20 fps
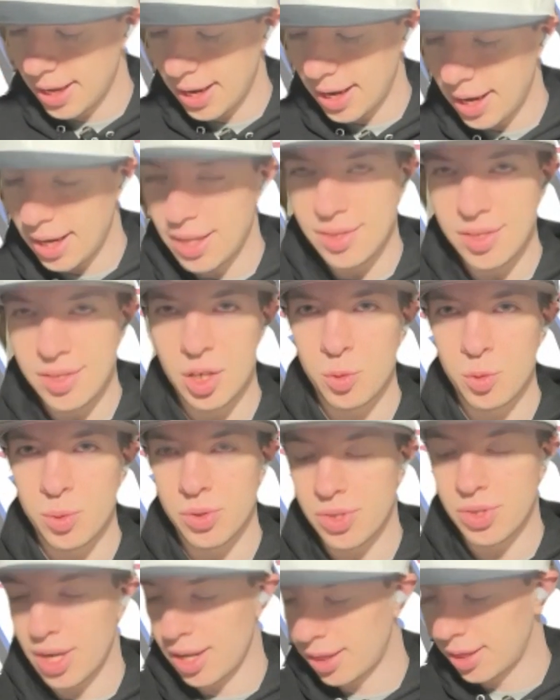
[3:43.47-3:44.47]

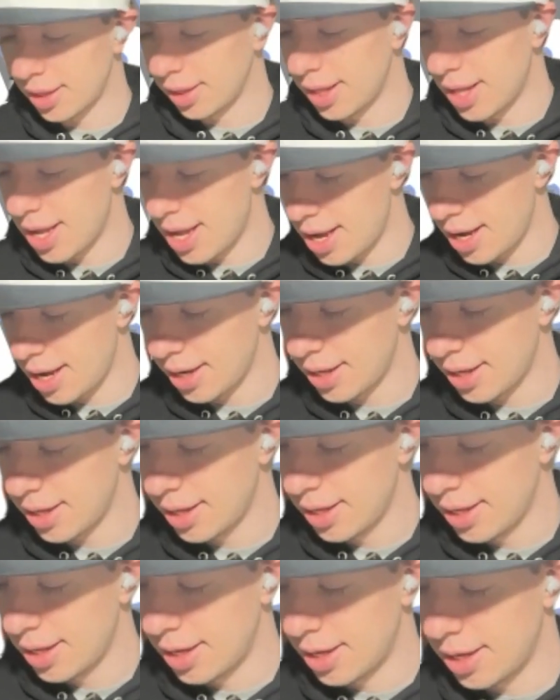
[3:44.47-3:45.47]
86% at the line,
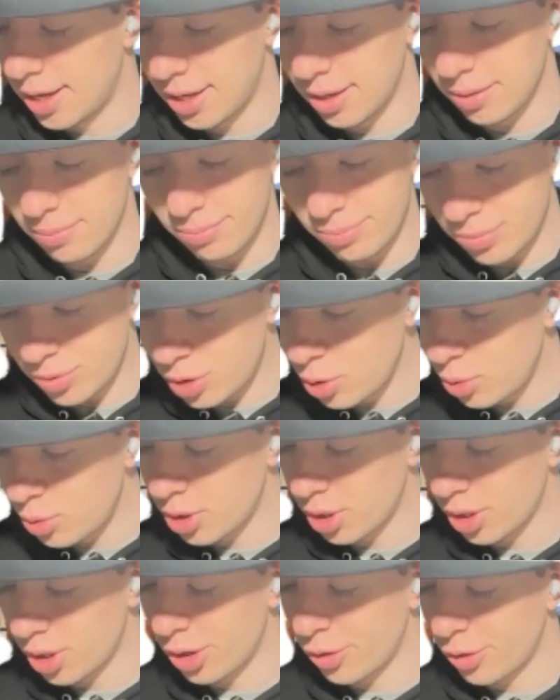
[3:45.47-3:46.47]
2
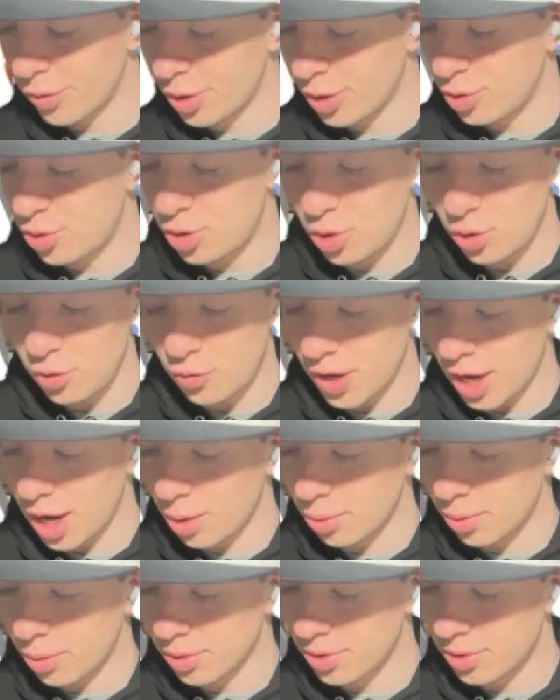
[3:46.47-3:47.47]
turnovers, 2
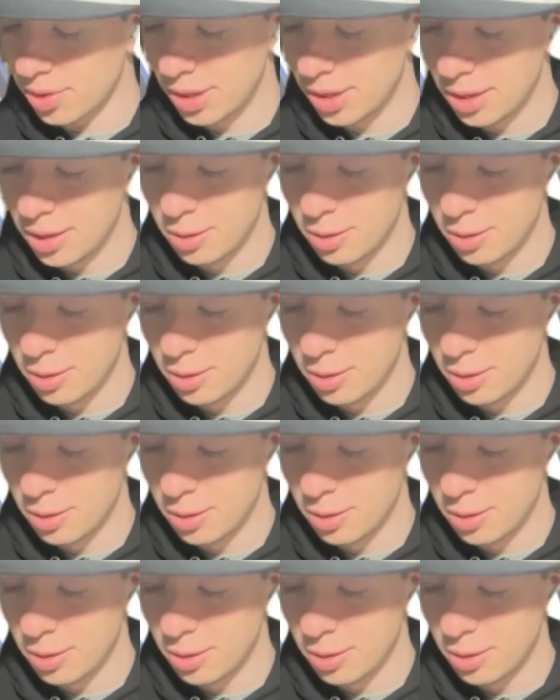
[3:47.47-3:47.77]
fouls,